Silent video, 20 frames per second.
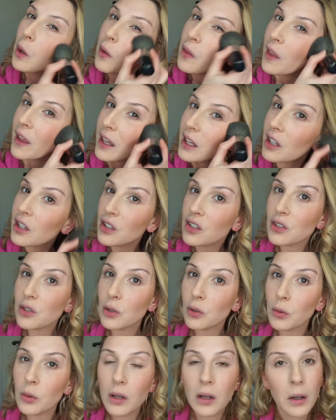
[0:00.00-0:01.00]
They can
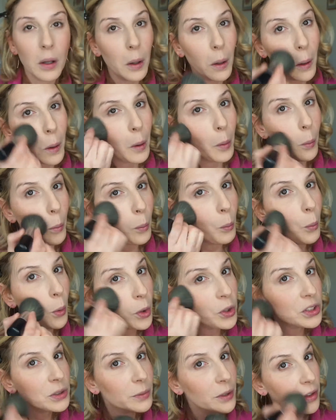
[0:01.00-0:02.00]
do
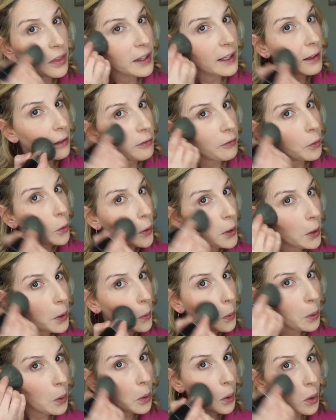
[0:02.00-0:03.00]
multiple things for you.